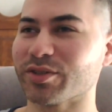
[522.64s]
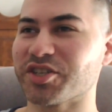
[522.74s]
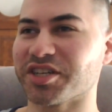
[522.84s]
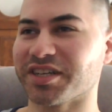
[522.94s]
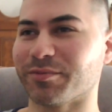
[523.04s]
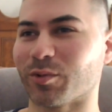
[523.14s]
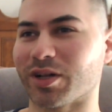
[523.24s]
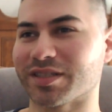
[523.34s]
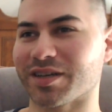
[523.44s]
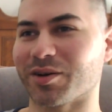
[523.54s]
thought Gene
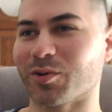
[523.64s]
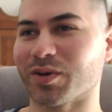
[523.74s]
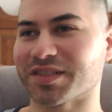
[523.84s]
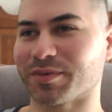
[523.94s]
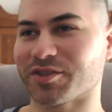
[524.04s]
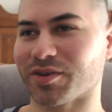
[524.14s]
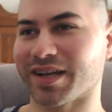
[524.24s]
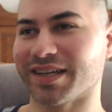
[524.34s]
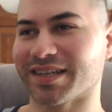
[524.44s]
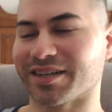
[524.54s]
Wilder always
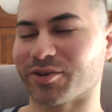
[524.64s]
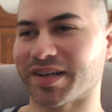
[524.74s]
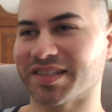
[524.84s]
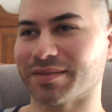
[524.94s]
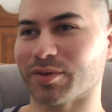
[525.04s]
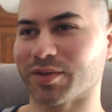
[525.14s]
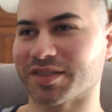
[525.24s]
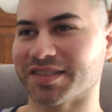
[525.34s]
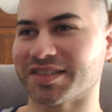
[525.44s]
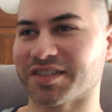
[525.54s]
portrayed a crazy
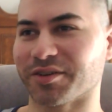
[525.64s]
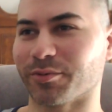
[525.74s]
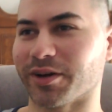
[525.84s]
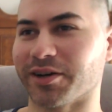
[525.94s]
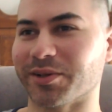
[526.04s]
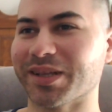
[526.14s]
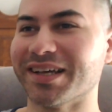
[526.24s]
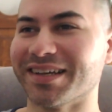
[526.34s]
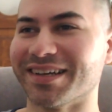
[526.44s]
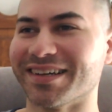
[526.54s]
person so well.